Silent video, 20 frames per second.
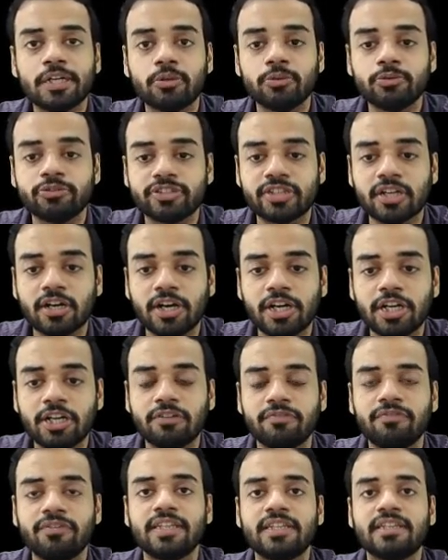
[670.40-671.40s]
to start
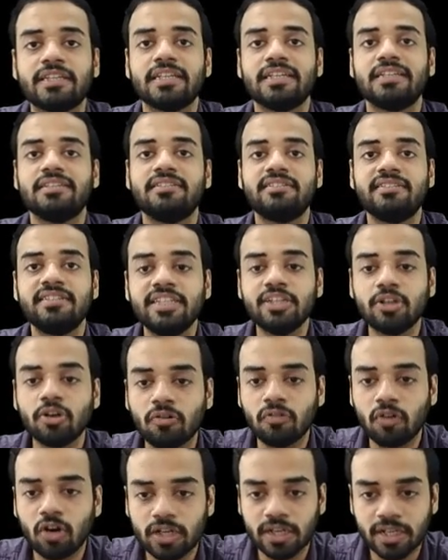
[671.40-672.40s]
with zero
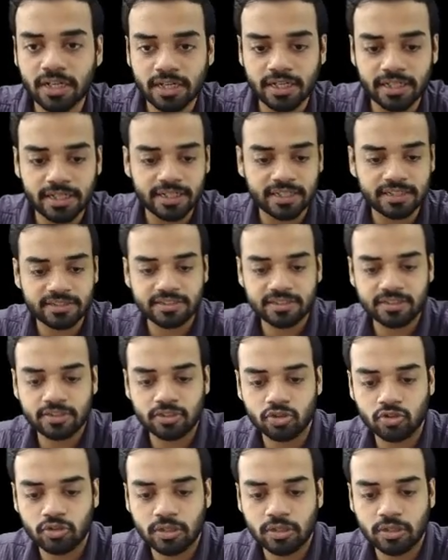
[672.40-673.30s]
water conditions.